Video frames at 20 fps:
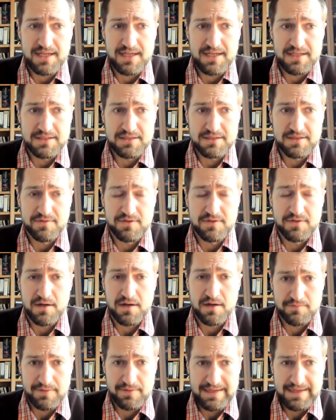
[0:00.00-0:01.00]
age of
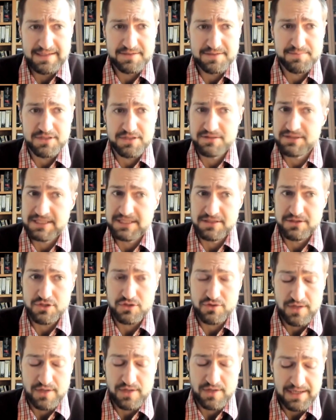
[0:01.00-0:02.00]
long range precision
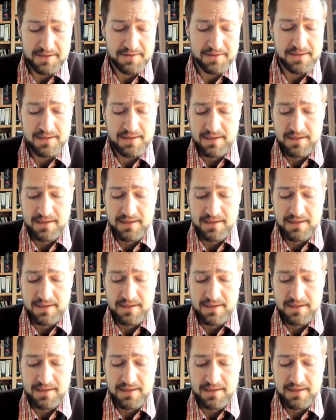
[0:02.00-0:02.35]
strike.